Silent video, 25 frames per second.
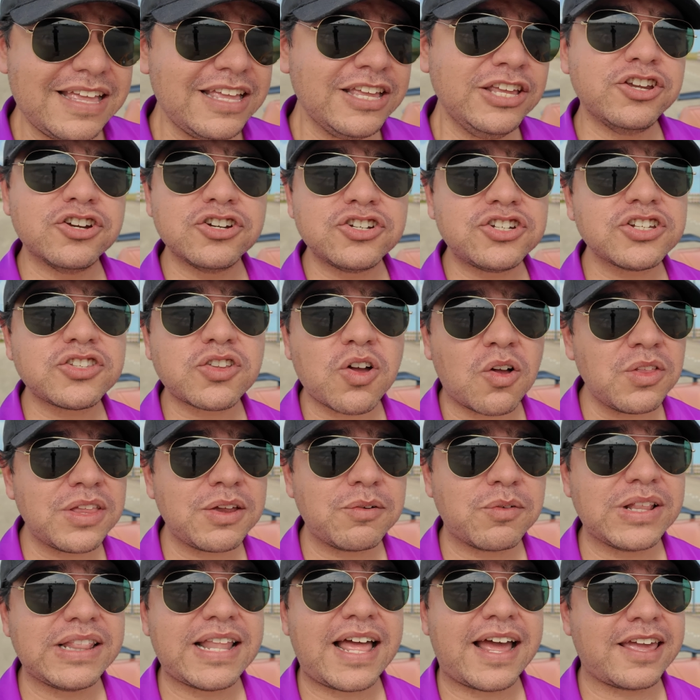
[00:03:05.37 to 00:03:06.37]
you're just
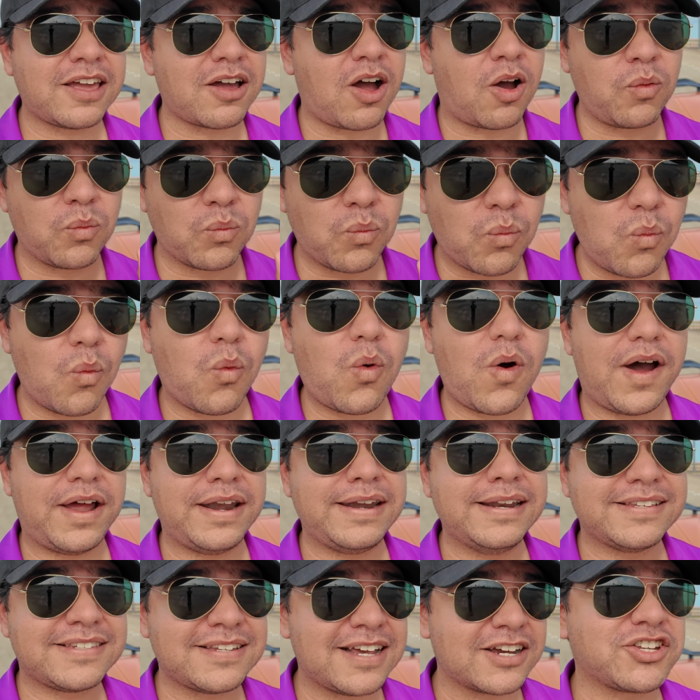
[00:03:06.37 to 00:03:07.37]
only relying on
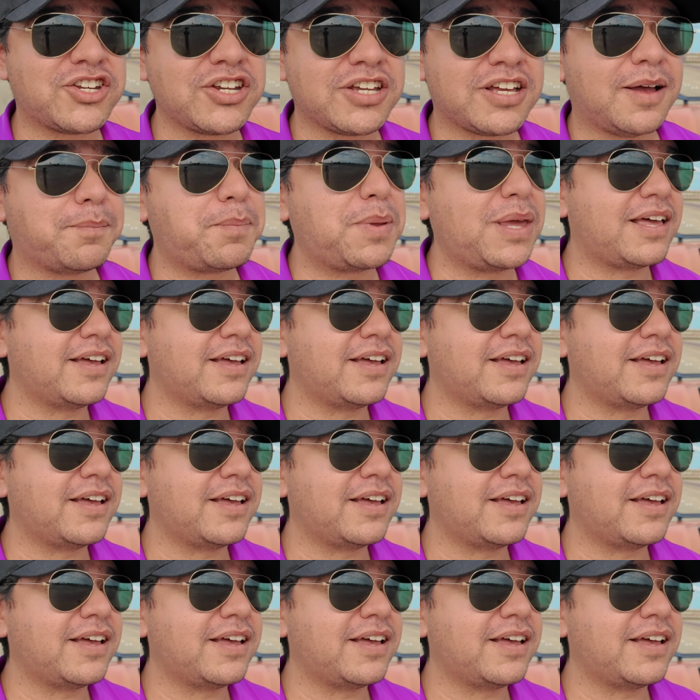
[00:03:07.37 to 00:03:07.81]
one suction cup,